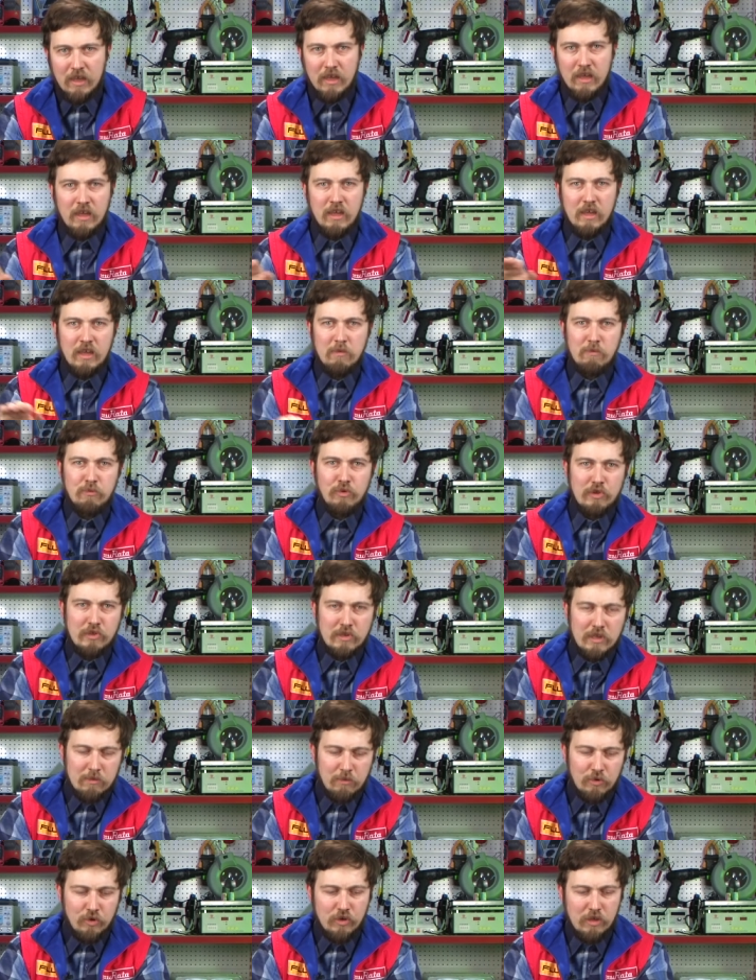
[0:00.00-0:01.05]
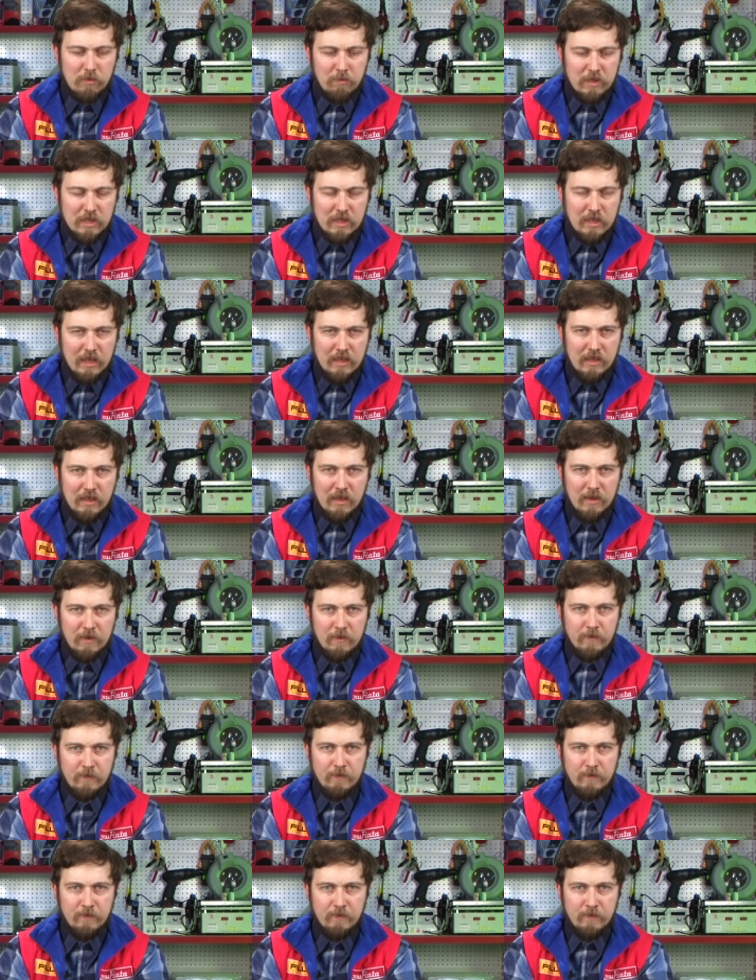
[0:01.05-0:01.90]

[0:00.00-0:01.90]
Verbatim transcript: pulse power supply units.